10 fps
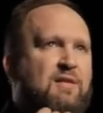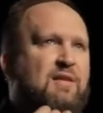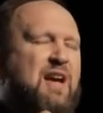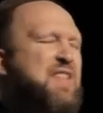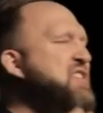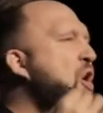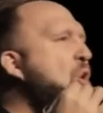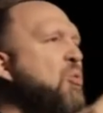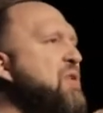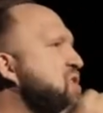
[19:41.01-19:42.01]
and this
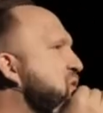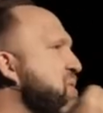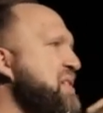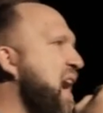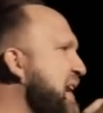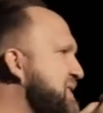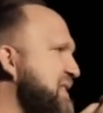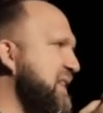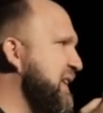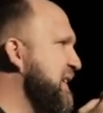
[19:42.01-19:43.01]
holy
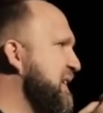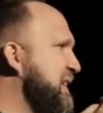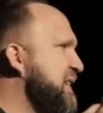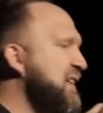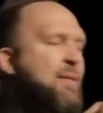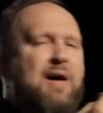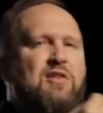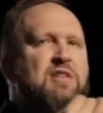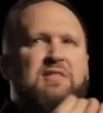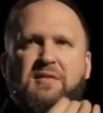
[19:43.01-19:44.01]
curiosity about
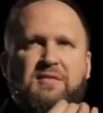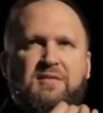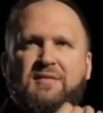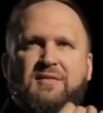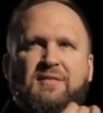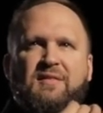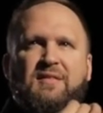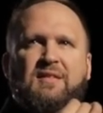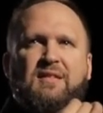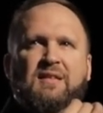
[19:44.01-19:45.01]
Jesus.
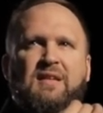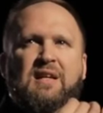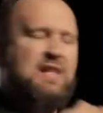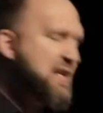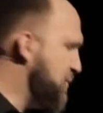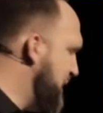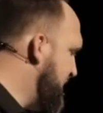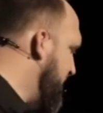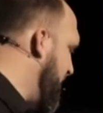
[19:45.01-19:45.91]
Like the reason